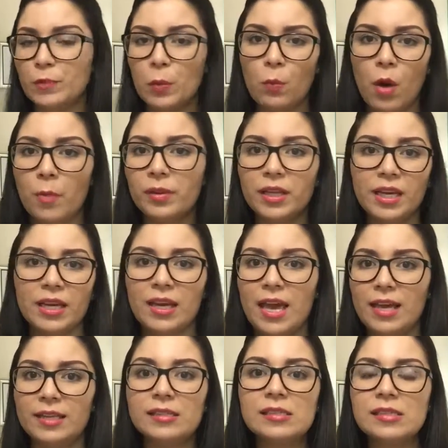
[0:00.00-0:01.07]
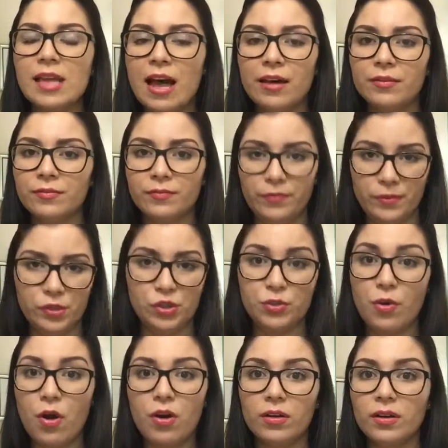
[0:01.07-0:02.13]
wobbling and is not
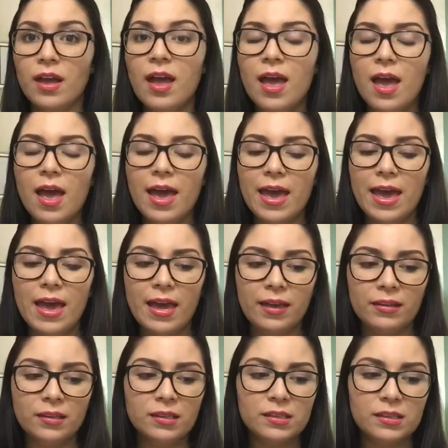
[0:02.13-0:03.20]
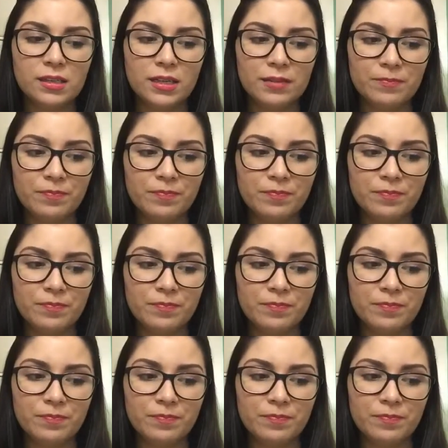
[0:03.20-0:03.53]
strong, and